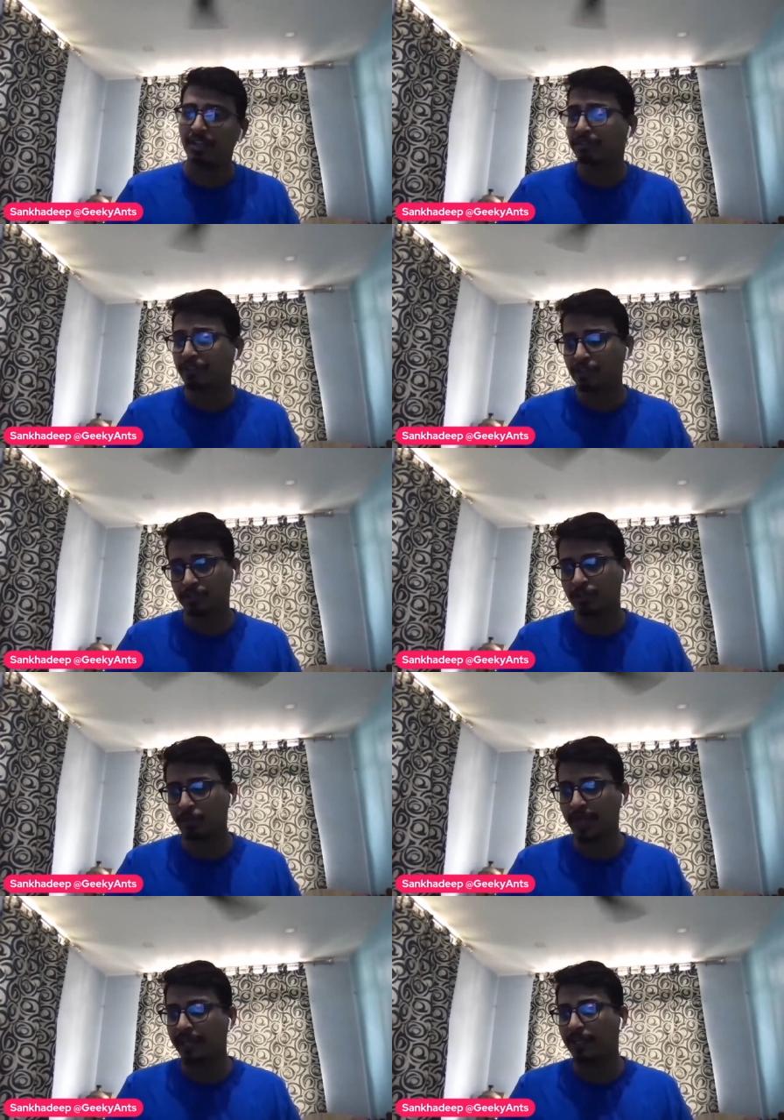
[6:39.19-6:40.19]
We also do
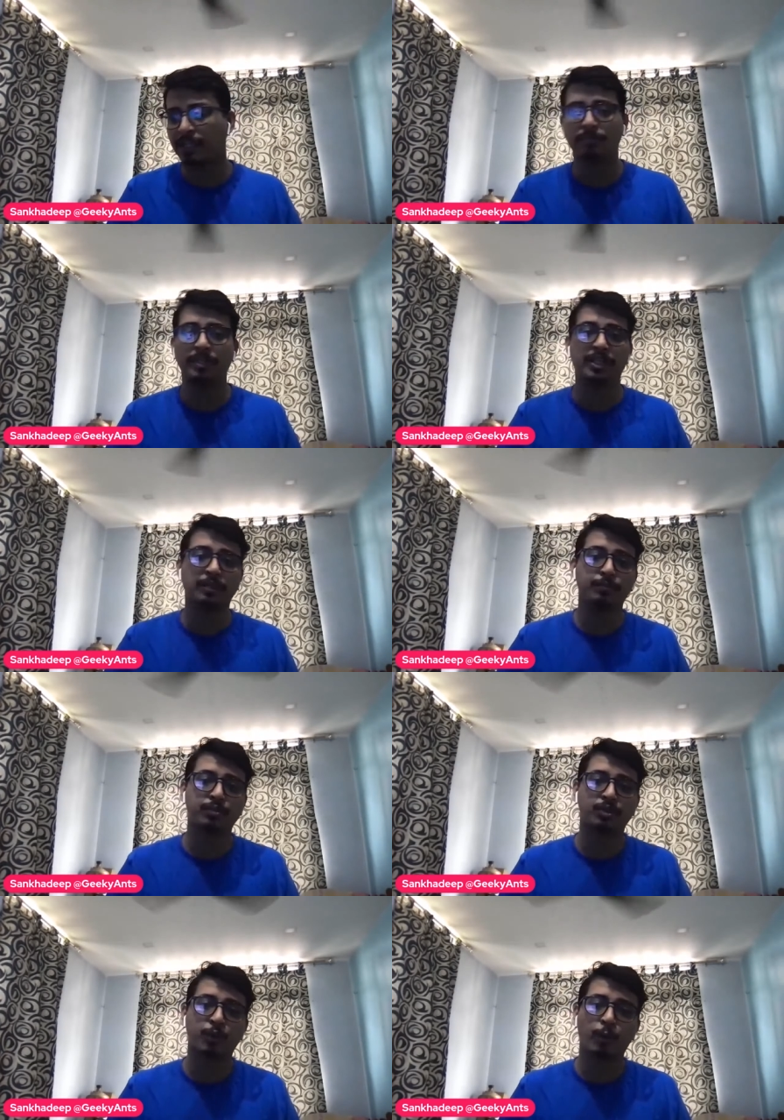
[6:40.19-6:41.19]
Angular meetups.
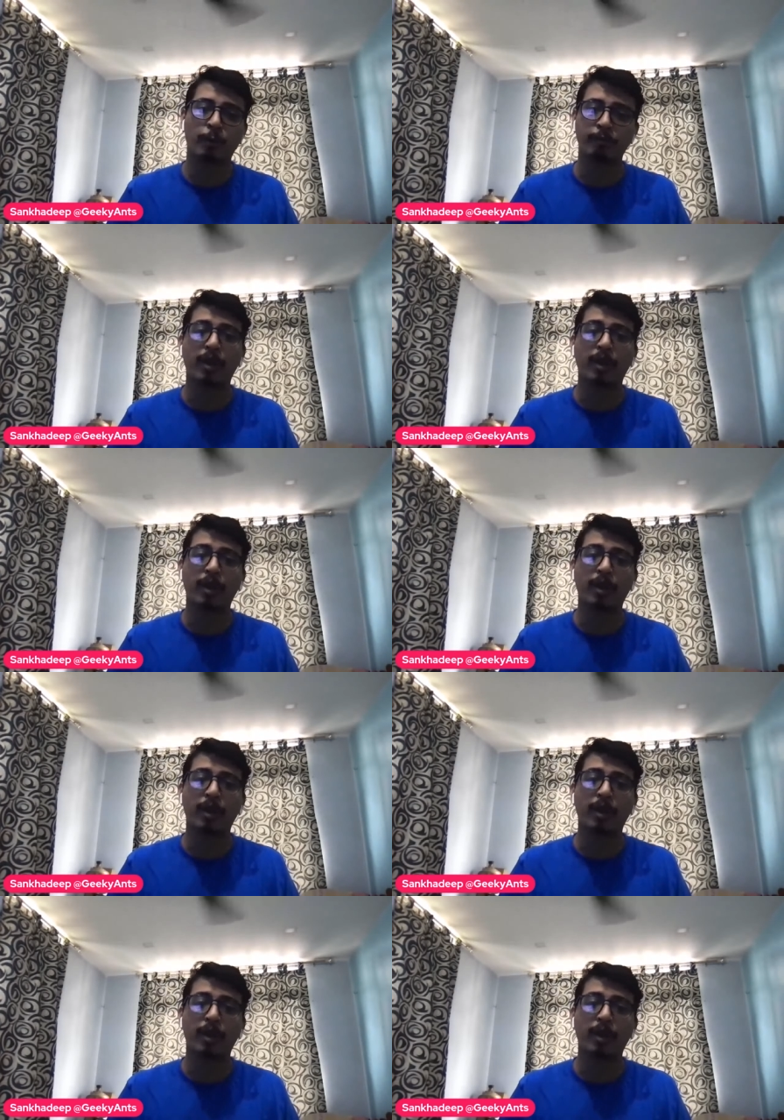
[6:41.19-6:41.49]
So